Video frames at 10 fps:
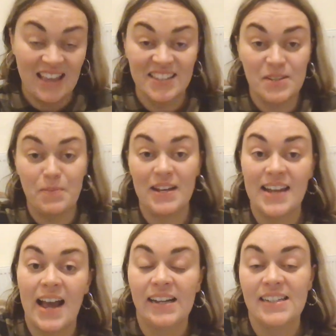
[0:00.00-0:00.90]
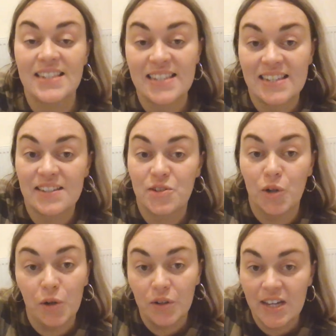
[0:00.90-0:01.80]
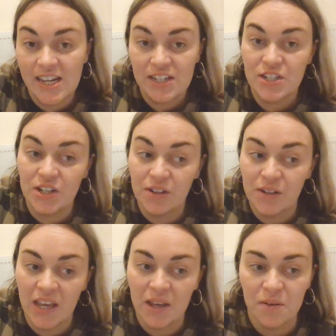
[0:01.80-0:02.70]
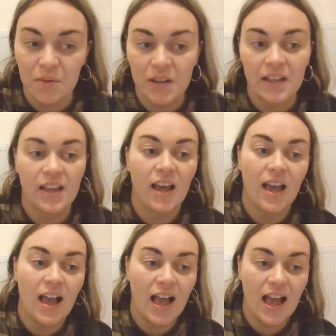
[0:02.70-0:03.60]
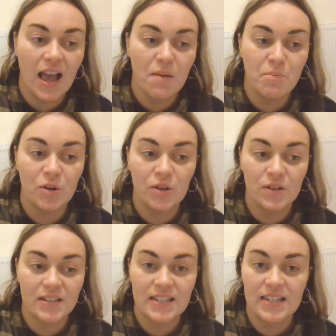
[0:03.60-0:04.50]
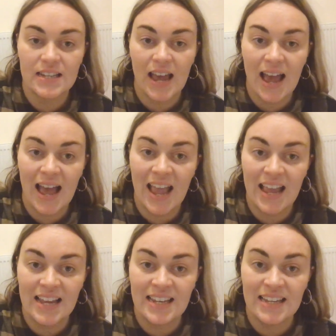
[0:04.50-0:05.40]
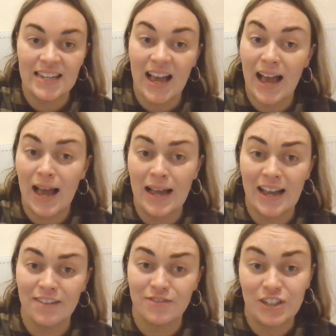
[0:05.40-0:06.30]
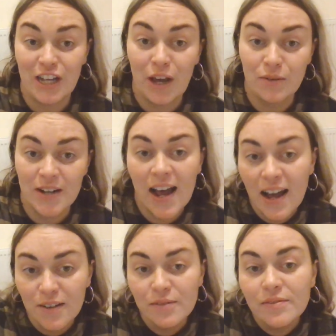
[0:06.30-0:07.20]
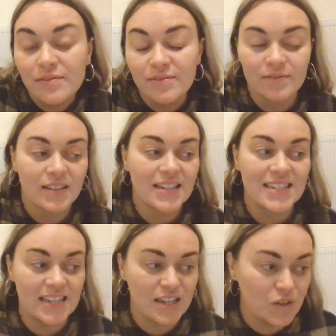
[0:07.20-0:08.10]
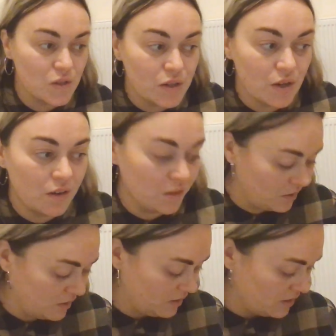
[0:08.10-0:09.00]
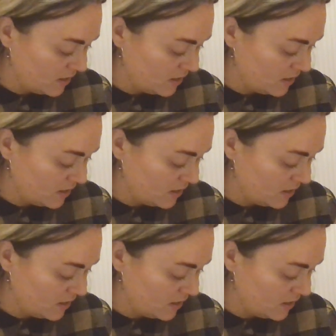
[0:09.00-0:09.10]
It's been nice talking to you, but I have to go now. See you soon.